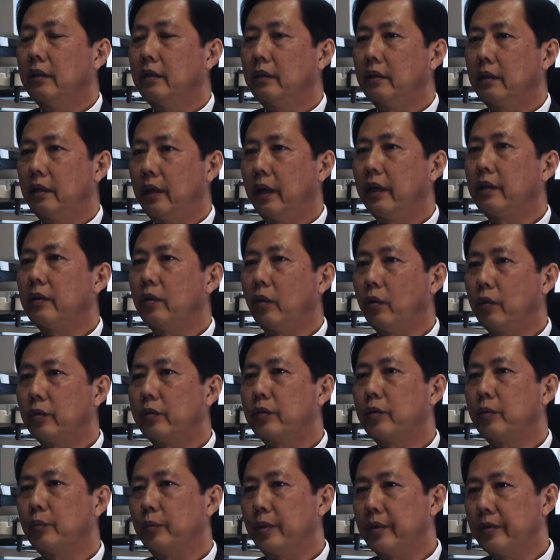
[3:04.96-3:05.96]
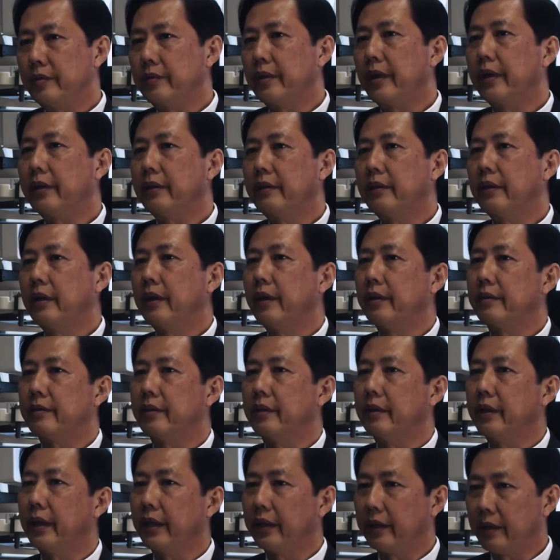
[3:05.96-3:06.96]
can also present as a
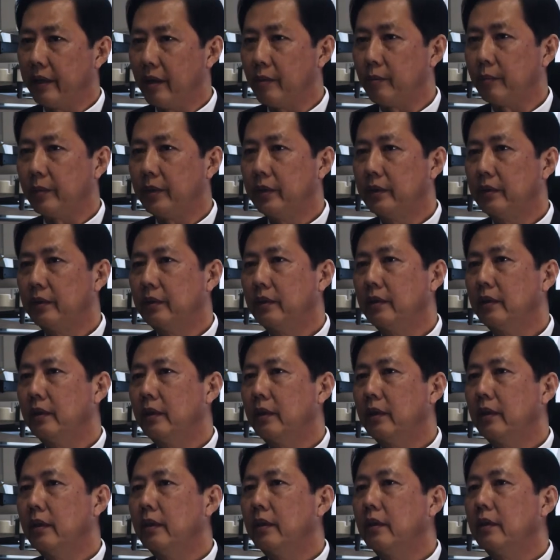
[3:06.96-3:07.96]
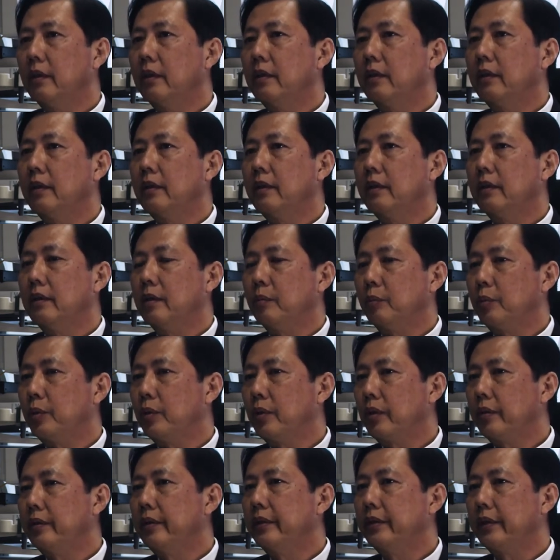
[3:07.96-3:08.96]
neck lump. The
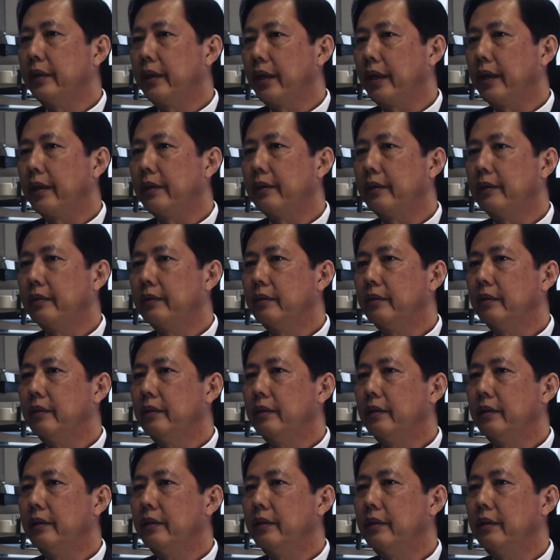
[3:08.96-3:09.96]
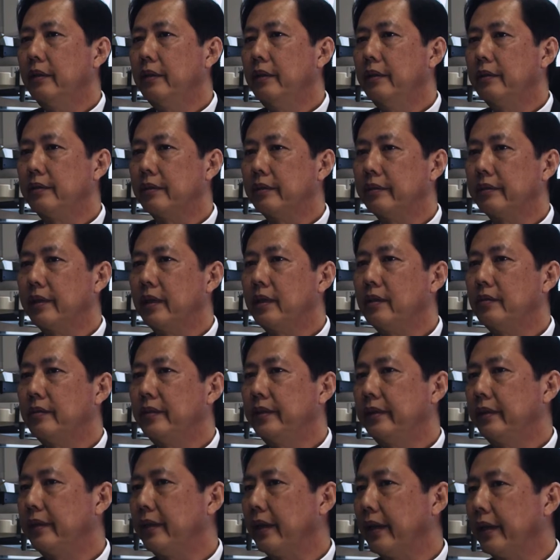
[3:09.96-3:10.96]
parotid gland is a salivary
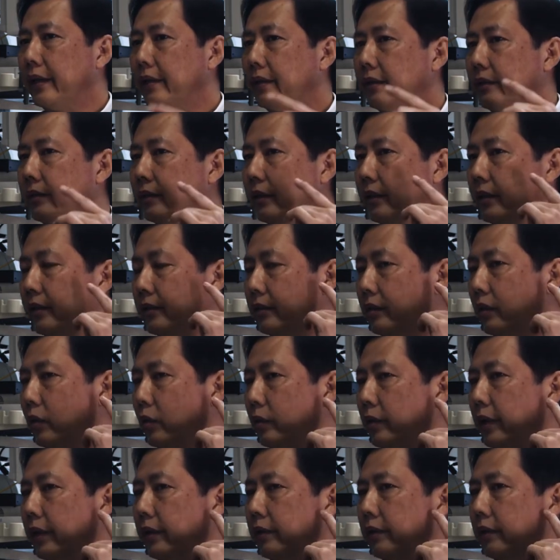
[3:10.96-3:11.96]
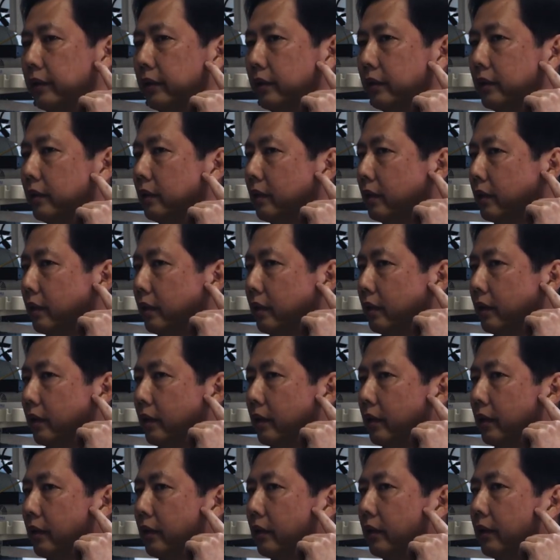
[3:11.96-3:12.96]
gland that is located
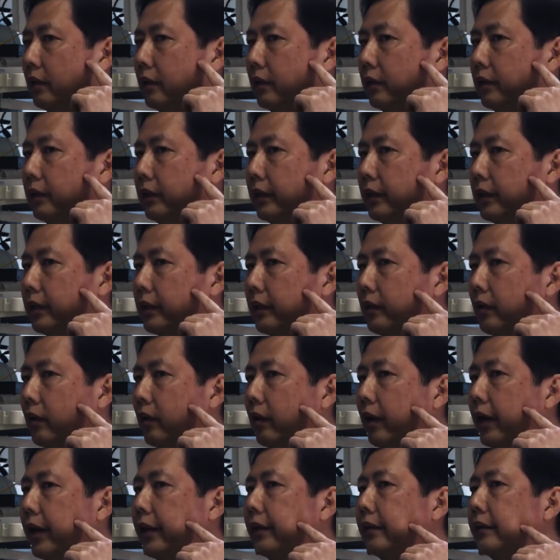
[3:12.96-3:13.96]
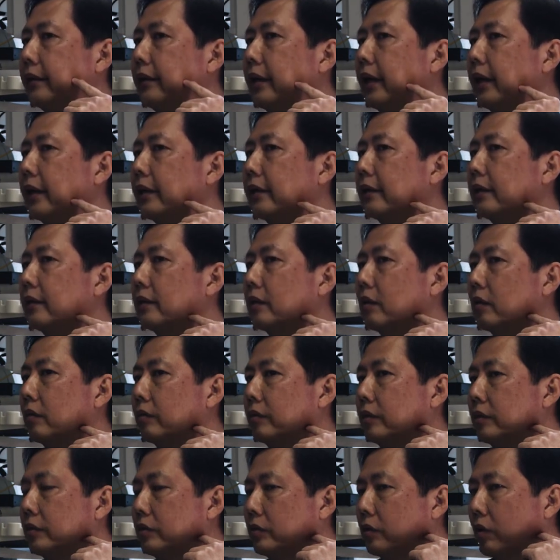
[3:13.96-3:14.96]
near or at the angle of
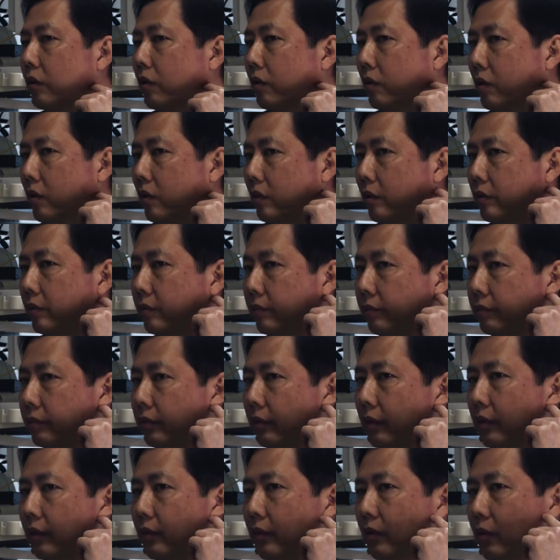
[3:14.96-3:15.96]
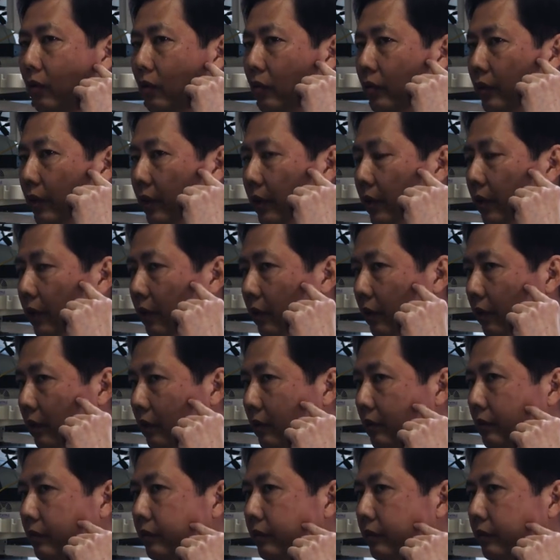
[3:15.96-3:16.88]
the jaw over here,